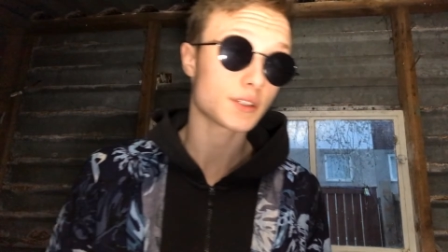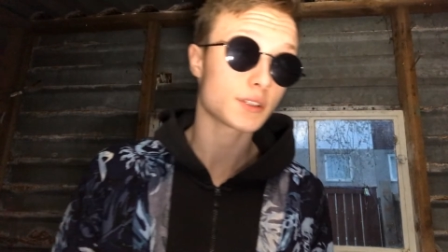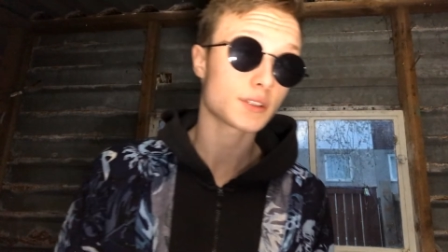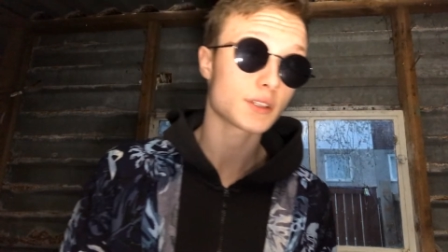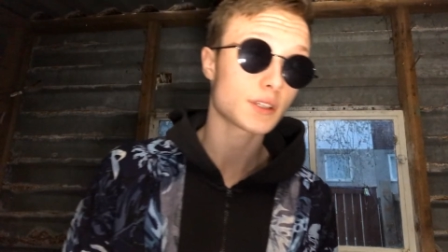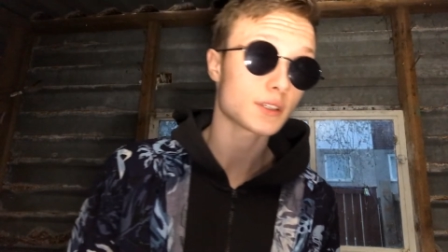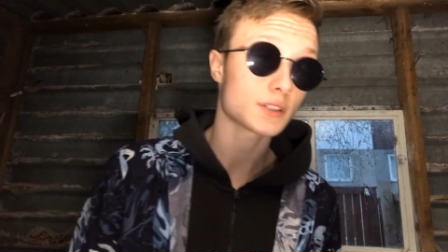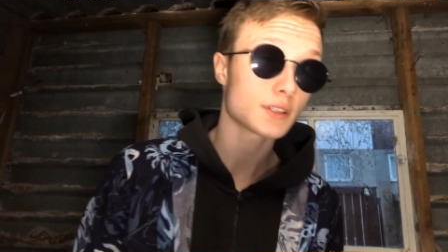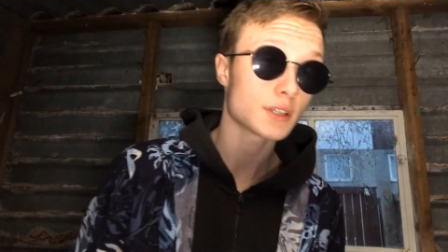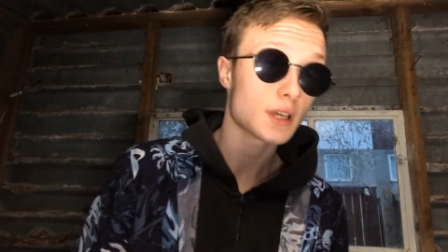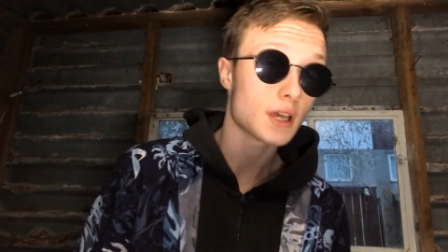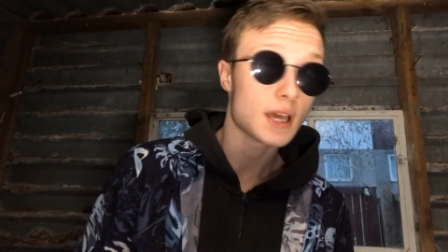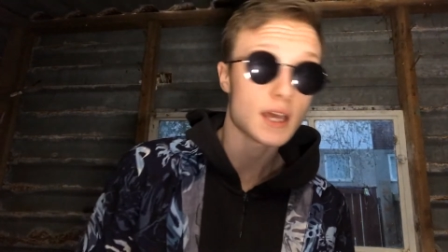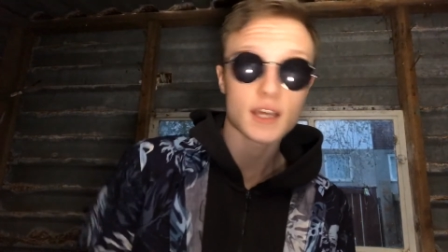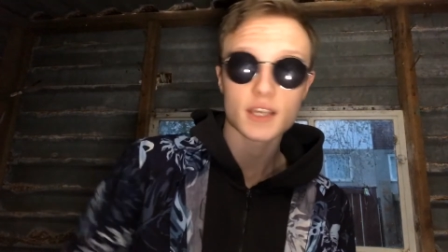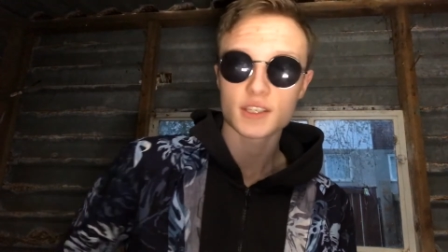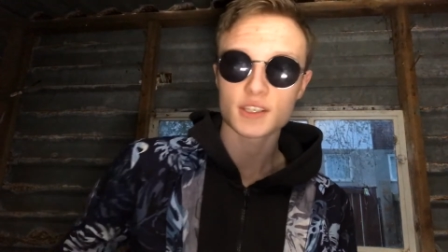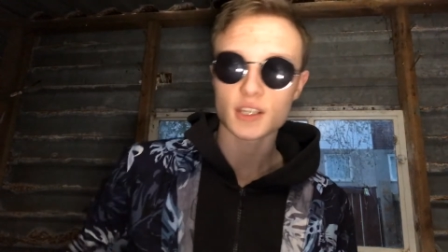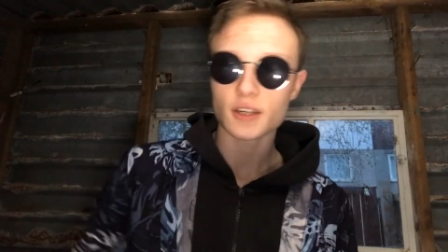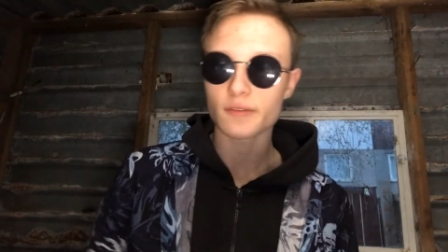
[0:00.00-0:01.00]
It's
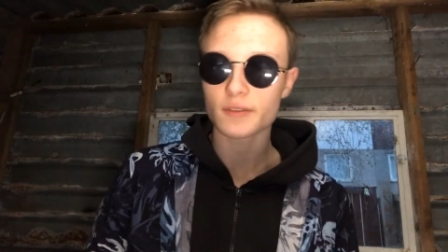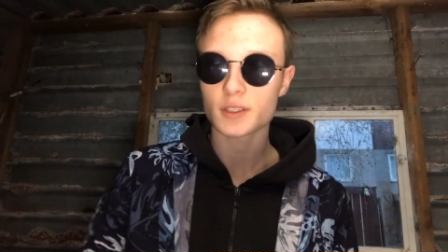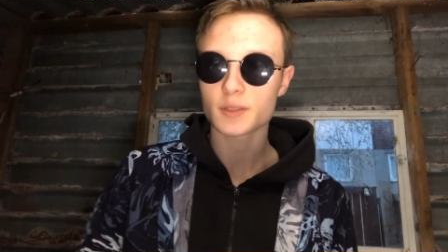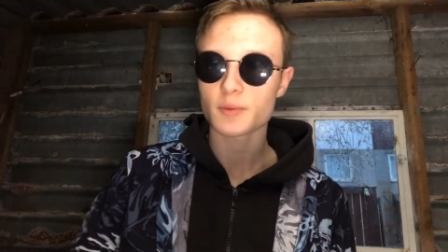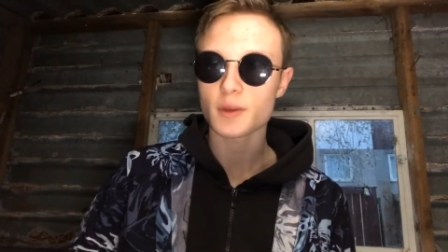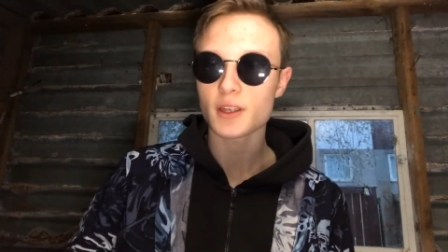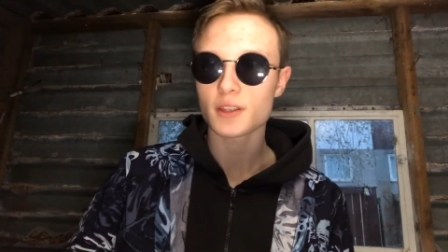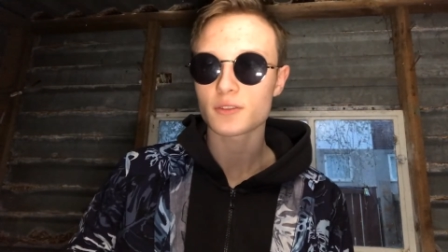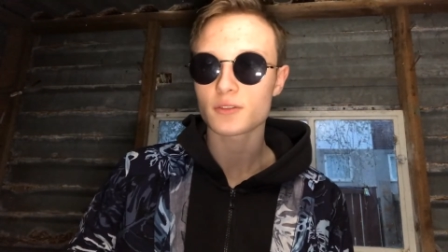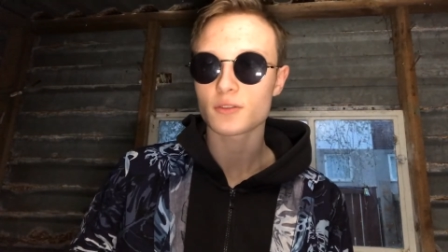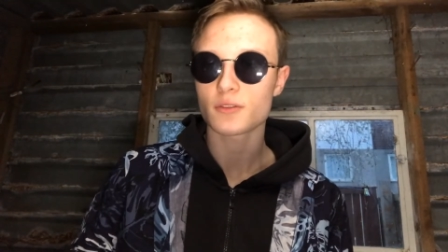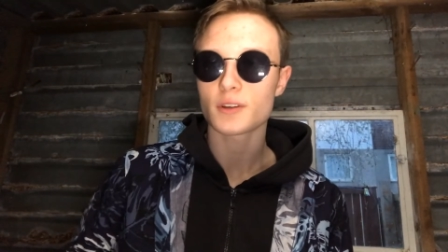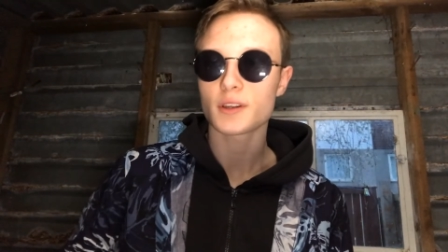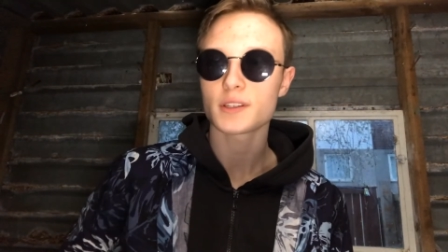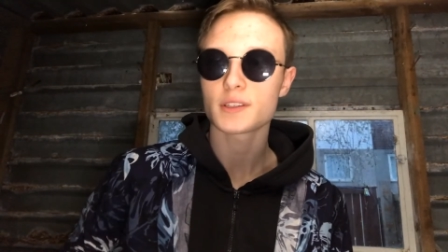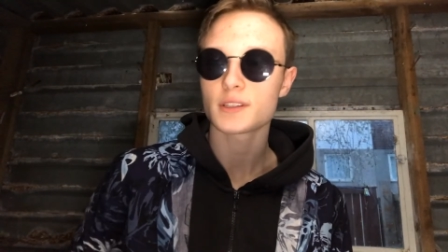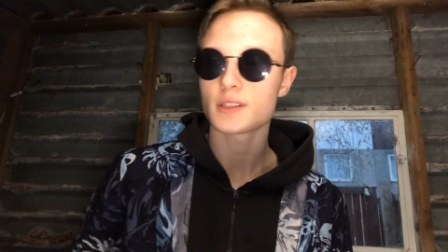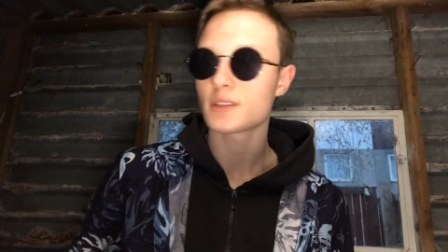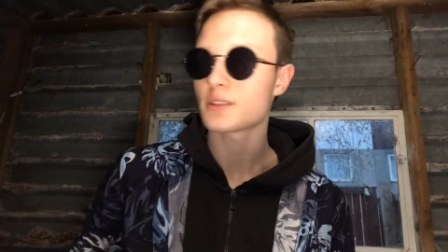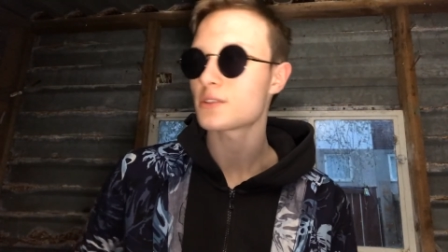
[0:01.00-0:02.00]
self-explanatory,
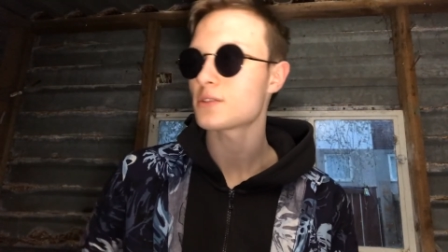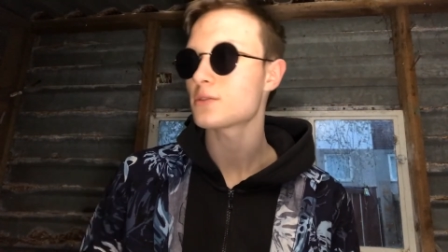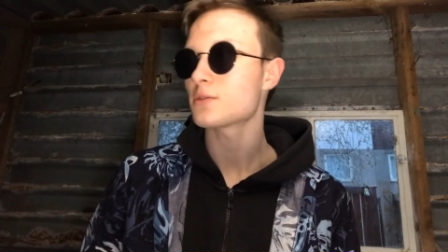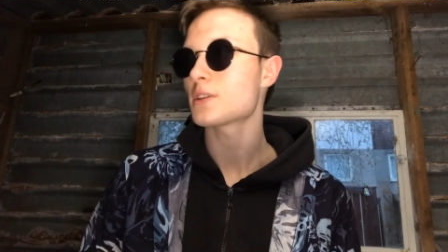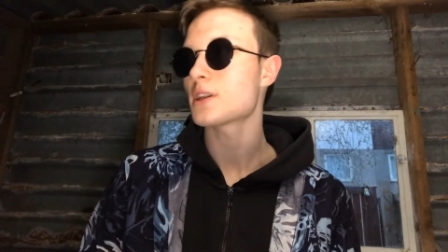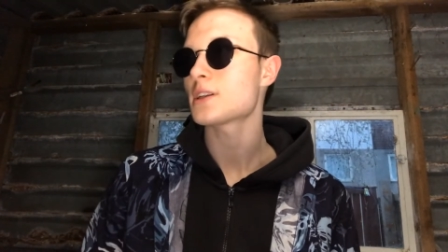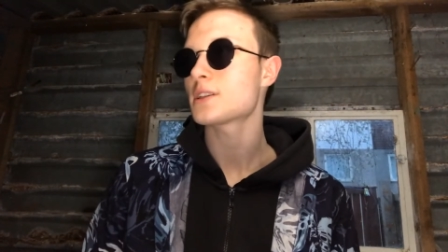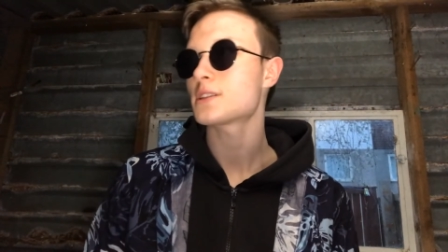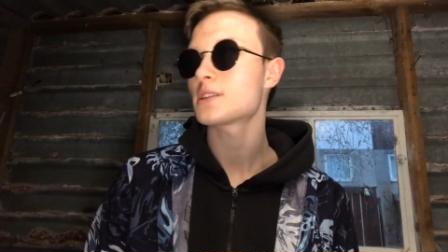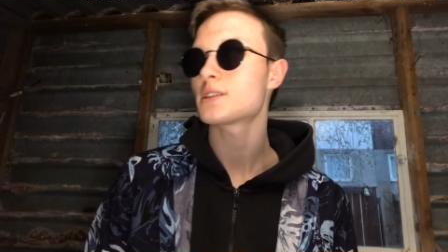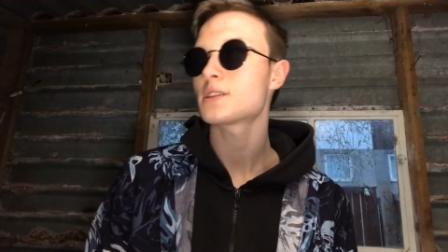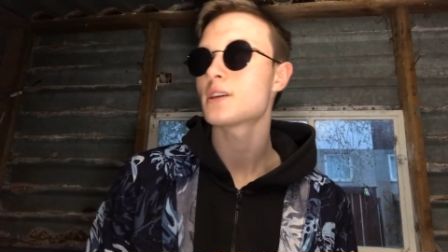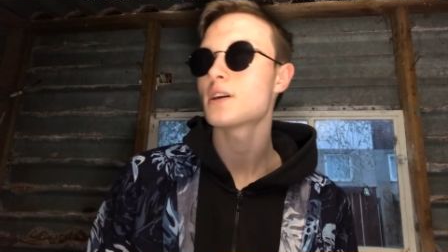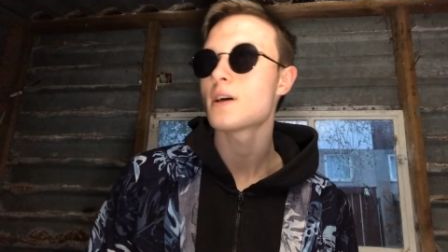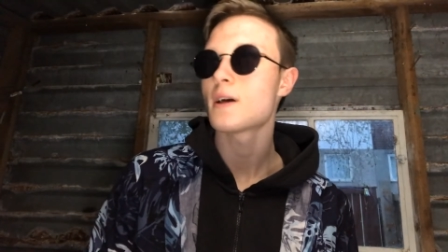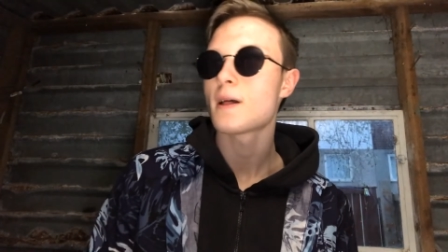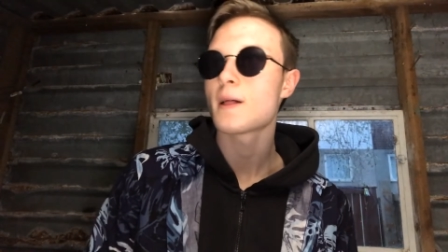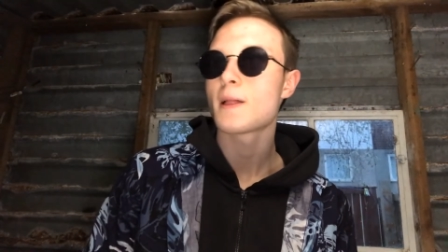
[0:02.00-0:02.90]
isn't it? So that's